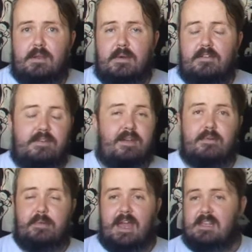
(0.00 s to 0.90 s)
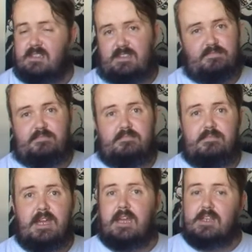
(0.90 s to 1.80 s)
one of my favourite bands
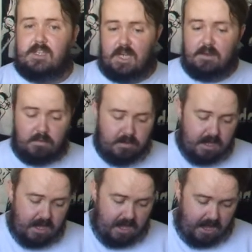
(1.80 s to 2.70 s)
in general.